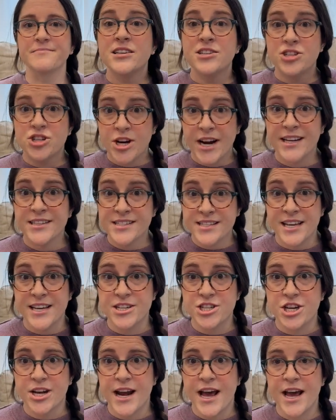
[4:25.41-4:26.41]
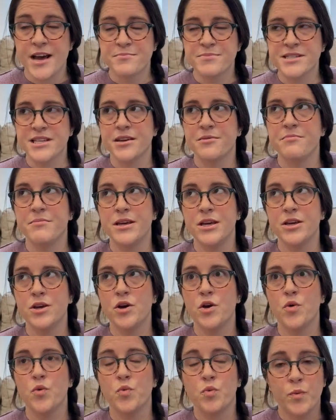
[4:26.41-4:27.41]
Translation apps can
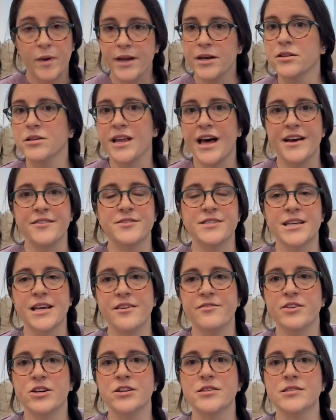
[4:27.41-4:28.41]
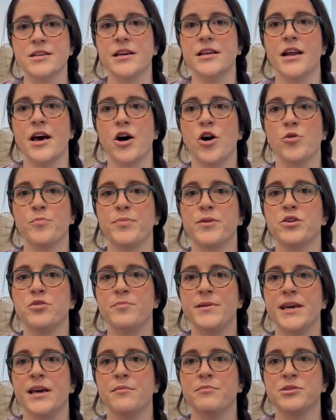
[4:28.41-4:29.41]
be real lifesavers and help you
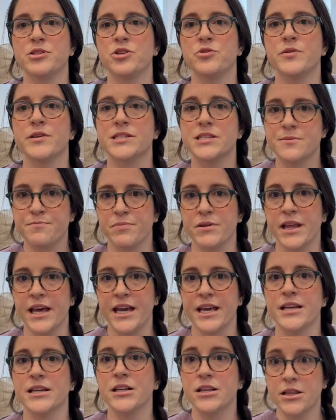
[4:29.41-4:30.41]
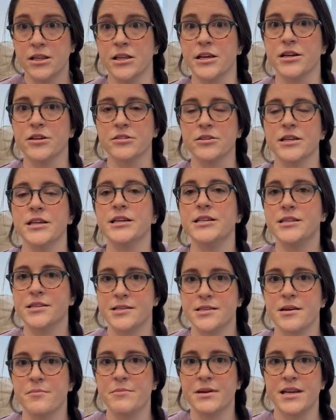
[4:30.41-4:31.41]
be able to explain clearly to
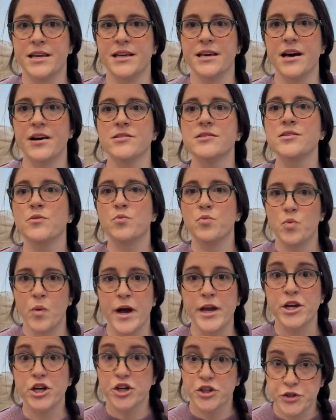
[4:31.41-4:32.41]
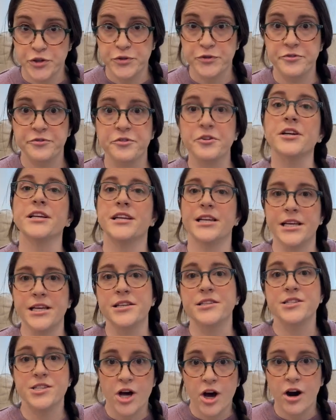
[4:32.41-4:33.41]
somebody else what your gluten-free
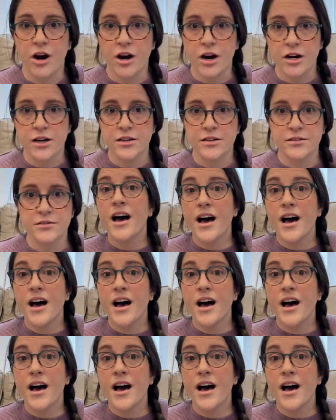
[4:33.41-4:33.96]
needs are.